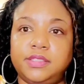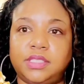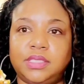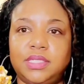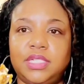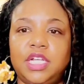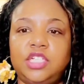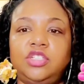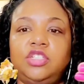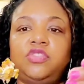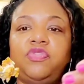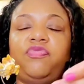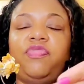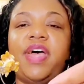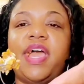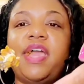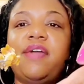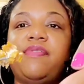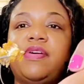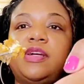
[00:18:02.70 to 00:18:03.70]
Delicious
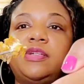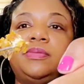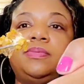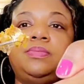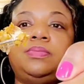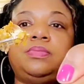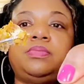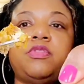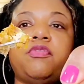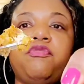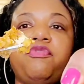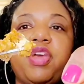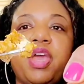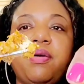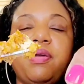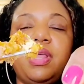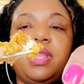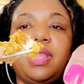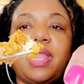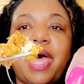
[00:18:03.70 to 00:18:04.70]
flavor.
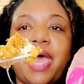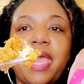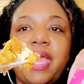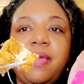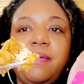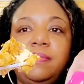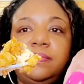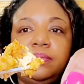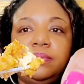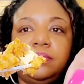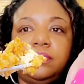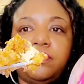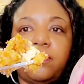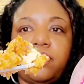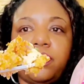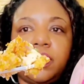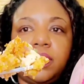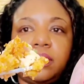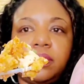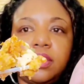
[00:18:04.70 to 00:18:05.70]
Very light.
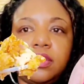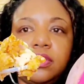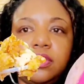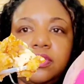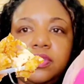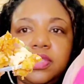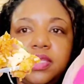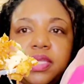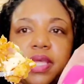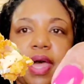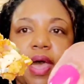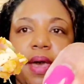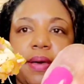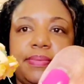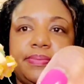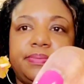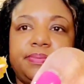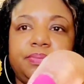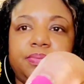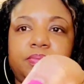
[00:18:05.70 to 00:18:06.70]
You see
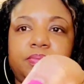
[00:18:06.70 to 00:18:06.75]
that?